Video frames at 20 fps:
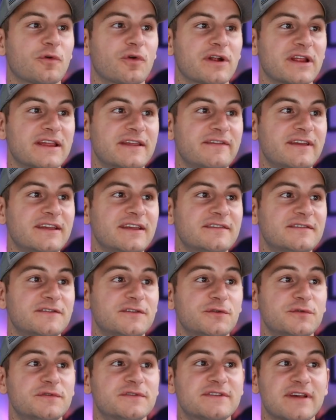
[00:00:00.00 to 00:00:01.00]
EVs
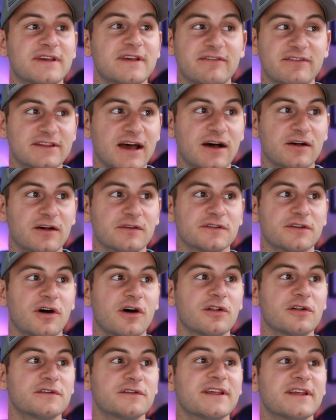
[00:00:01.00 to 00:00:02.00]
to
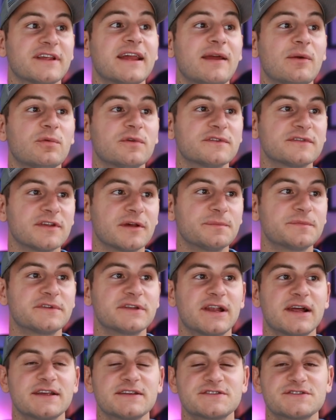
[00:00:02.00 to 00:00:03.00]
$7,000 and they will
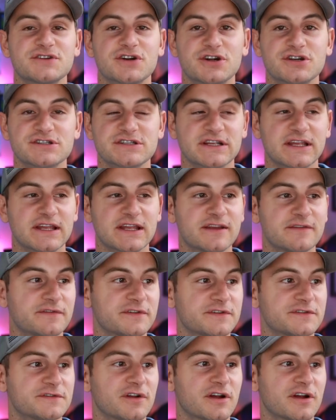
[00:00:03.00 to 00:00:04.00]
subsidize charging
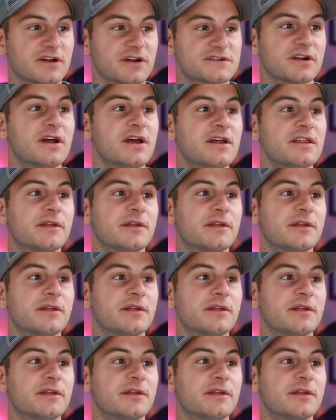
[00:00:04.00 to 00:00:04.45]
infrastructure.